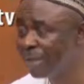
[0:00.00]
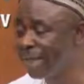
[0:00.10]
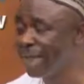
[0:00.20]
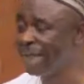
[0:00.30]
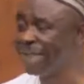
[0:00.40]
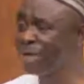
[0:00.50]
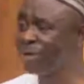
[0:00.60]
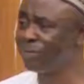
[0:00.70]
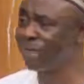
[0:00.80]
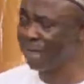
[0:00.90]
Then at the end
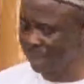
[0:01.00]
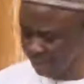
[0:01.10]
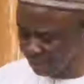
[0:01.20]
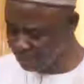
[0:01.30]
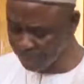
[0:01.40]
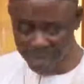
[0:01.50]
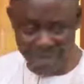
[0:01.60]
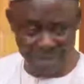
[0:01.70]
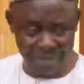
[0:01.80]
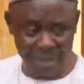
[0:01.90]
of the day, you
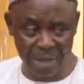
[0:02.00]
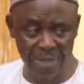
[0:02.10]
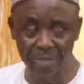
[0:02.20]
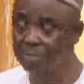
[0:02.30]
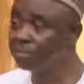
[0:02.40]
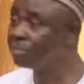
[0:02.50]
strike a balance.